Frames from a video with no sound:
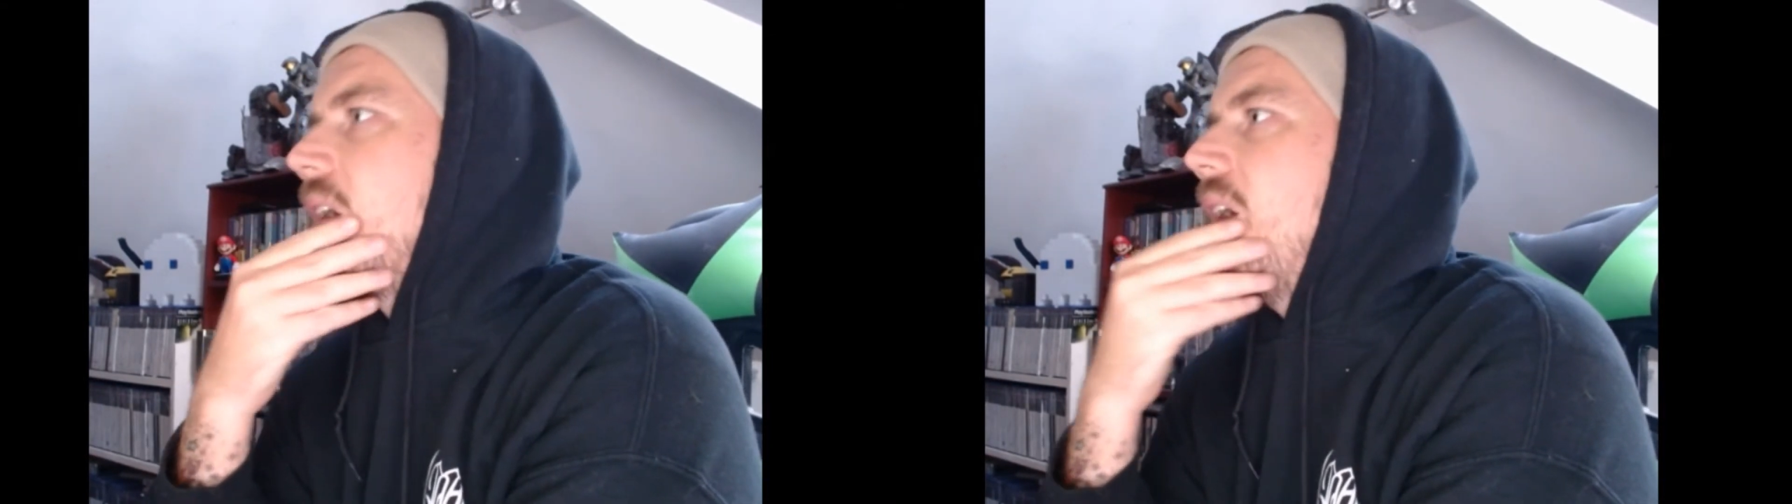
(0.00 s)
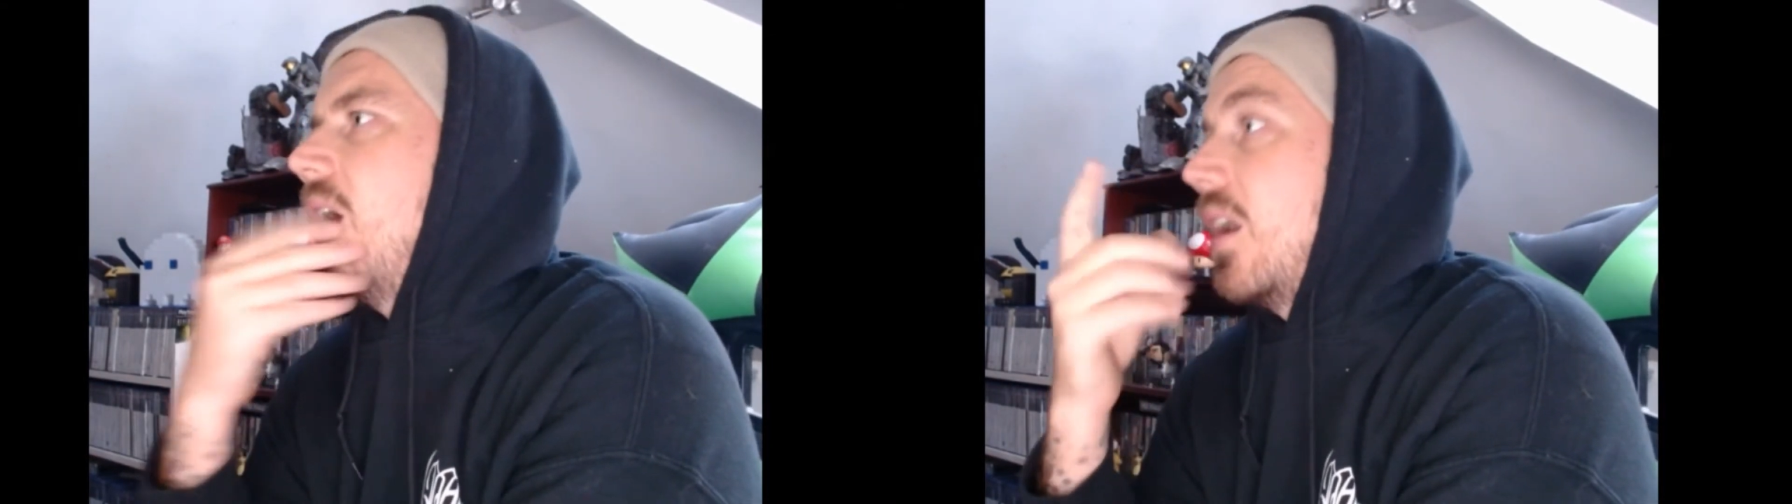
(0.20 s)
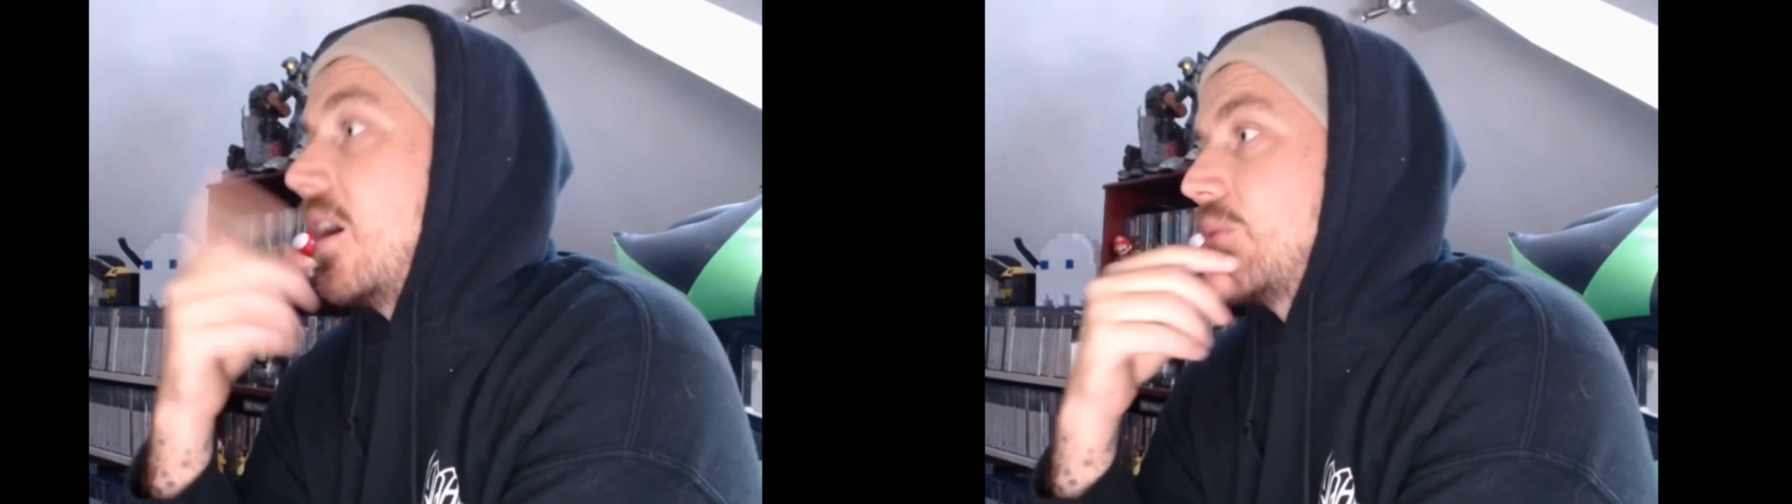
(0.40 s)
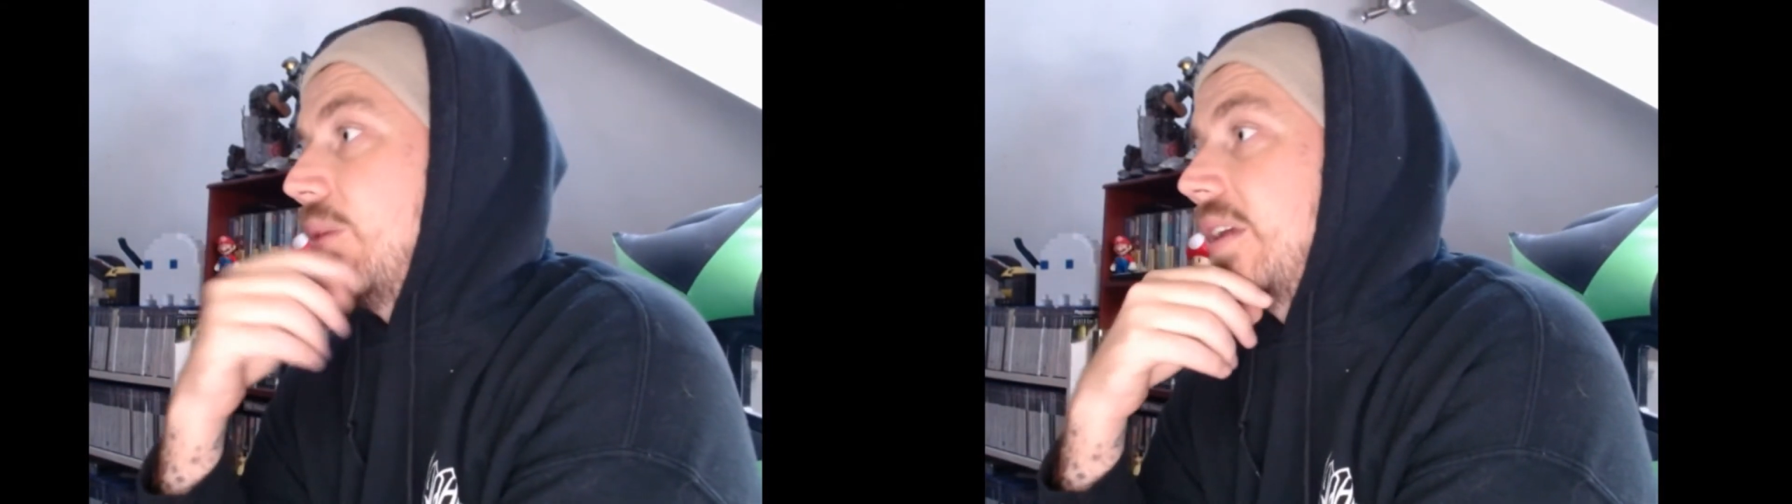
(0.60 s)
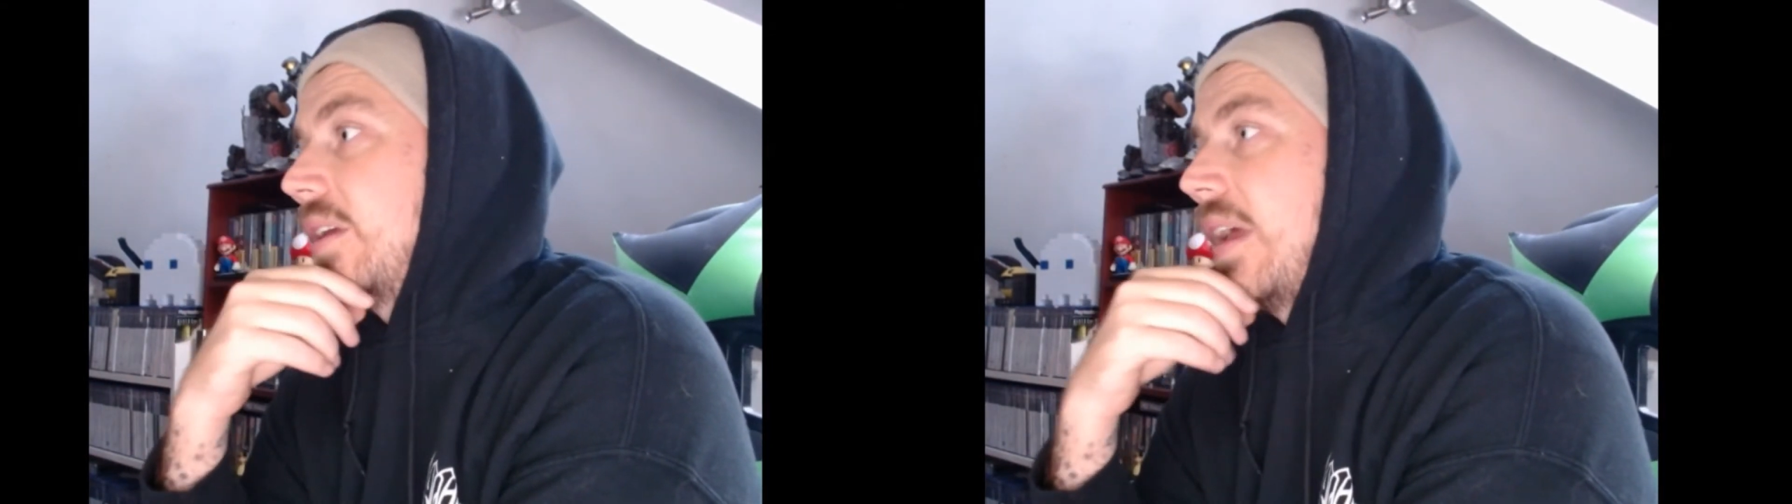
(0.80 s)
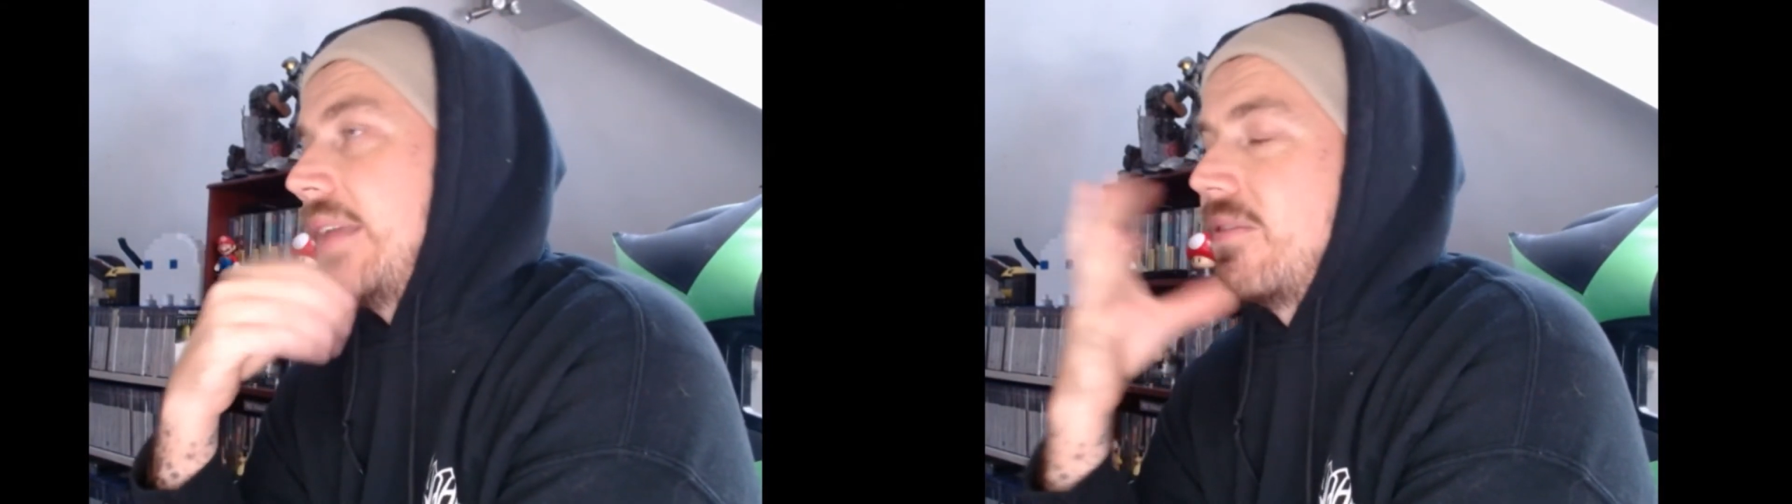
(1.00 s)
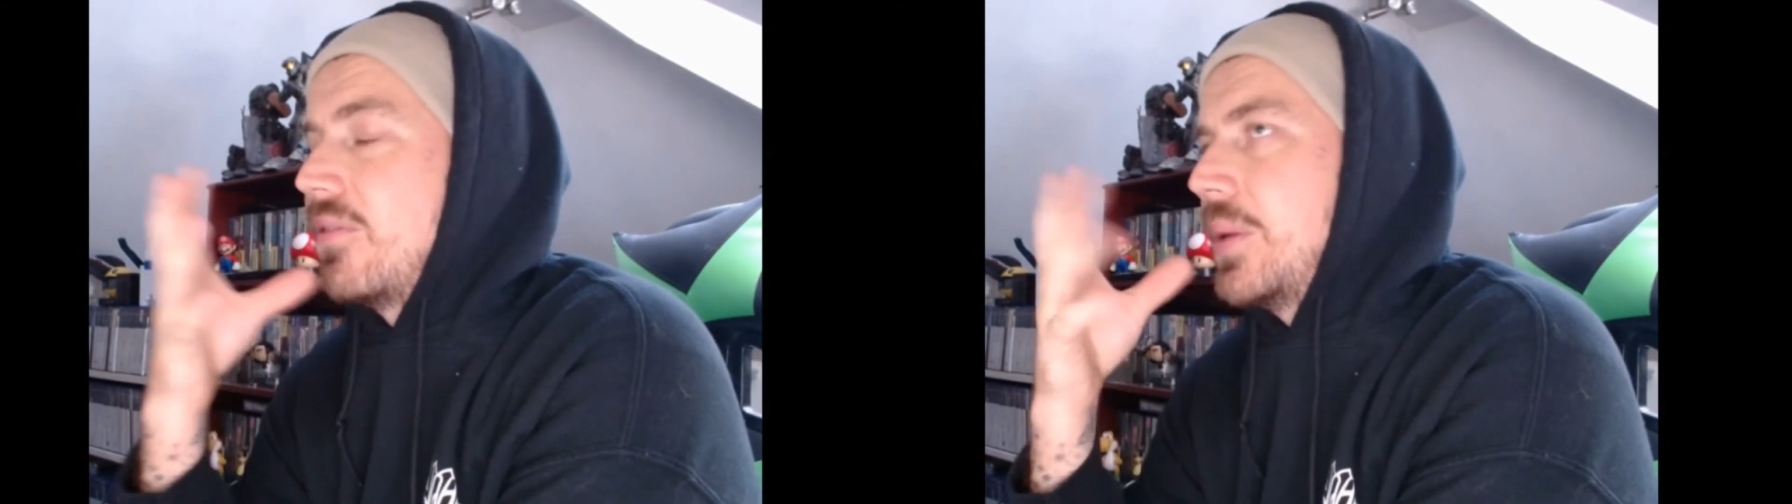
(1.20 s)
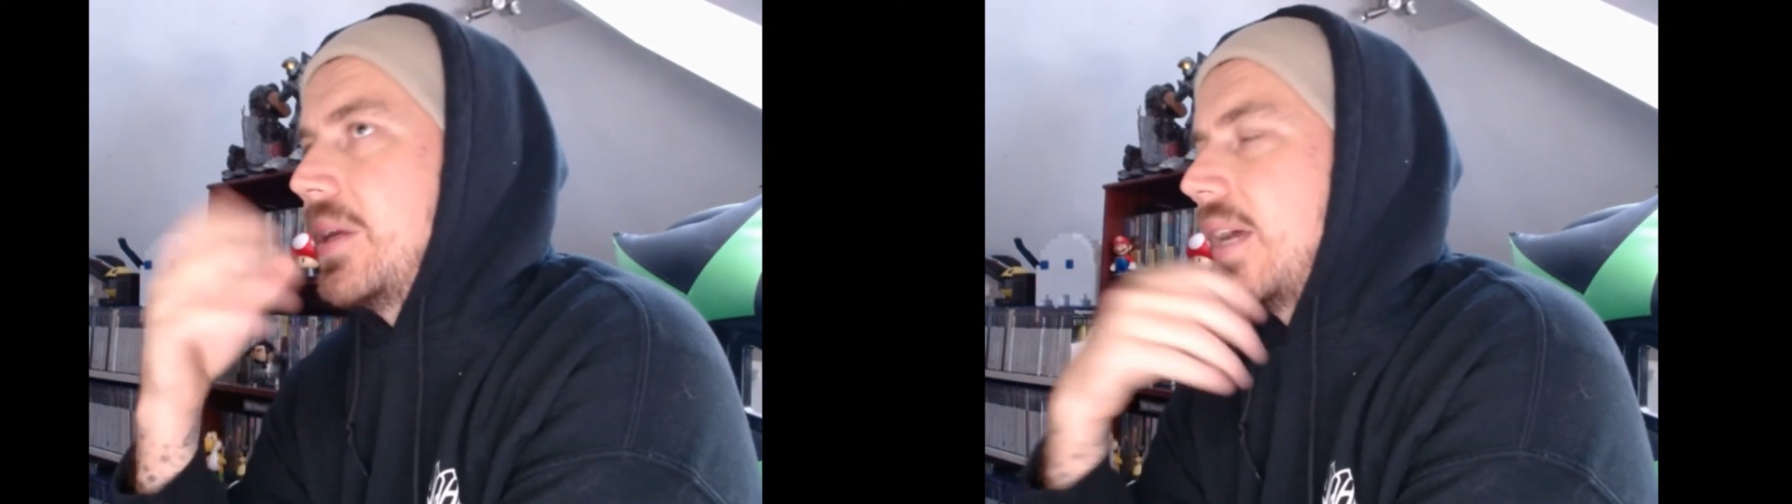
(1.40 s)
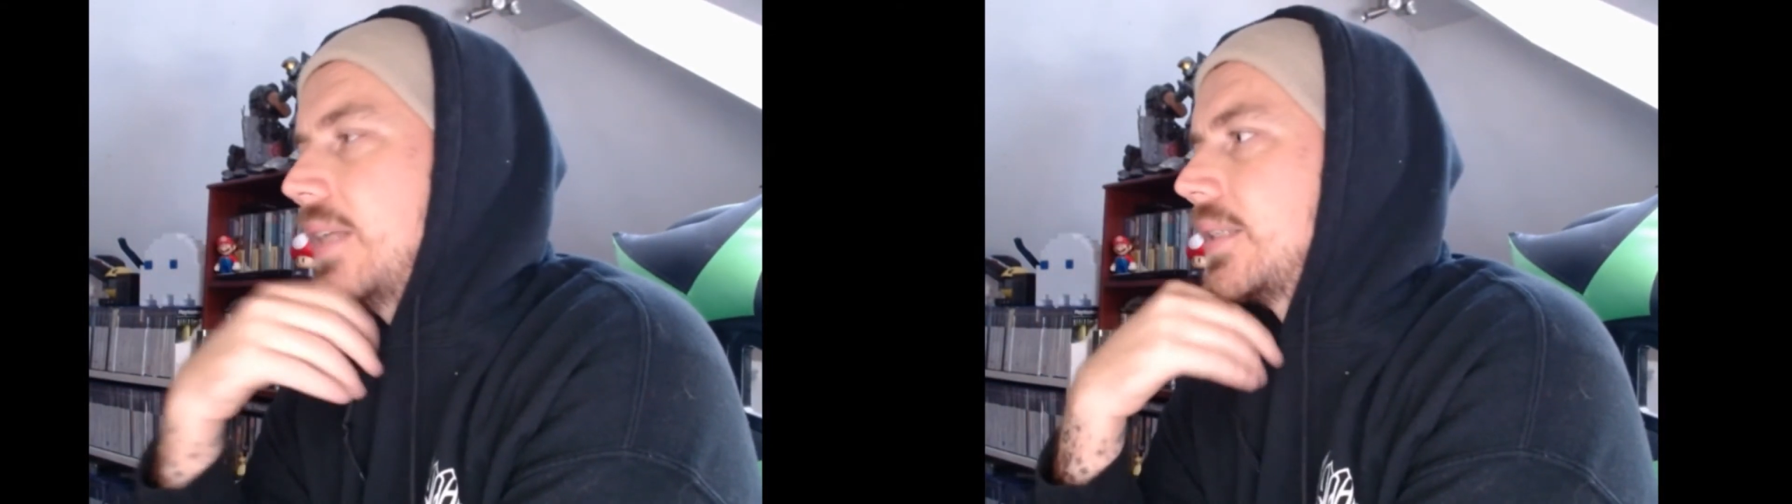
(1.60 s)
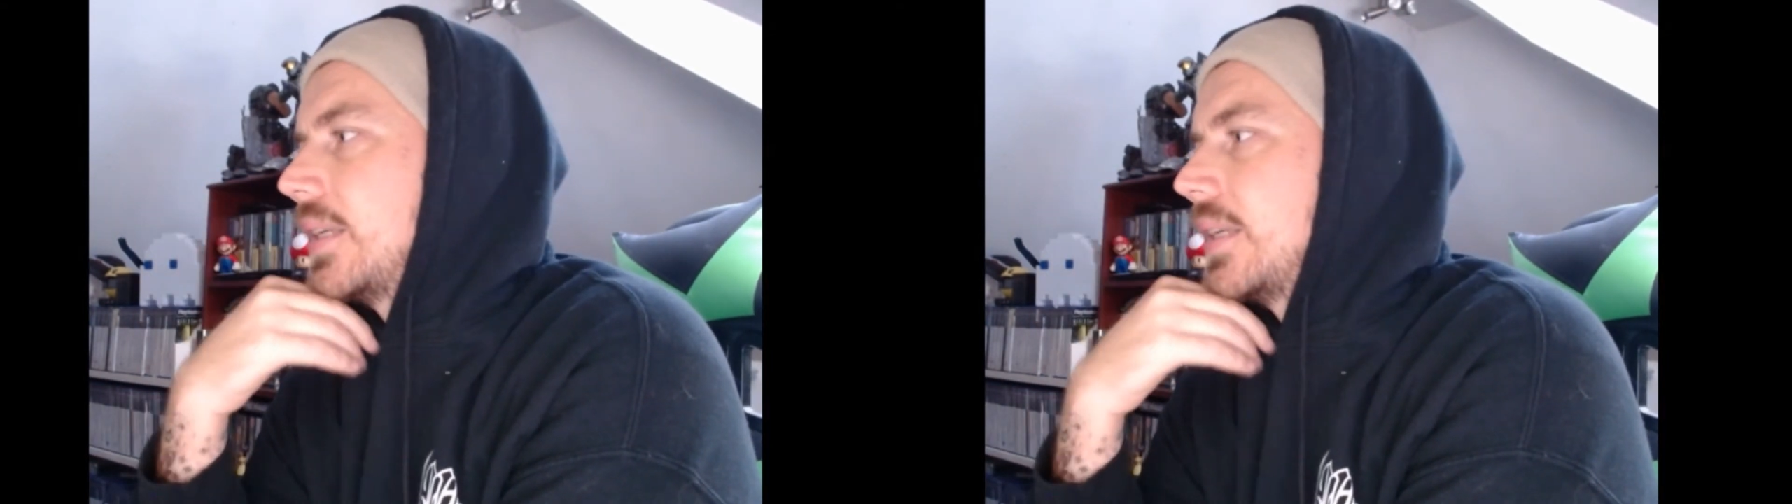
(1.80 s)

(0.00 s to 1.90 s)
last week, end of the weekend,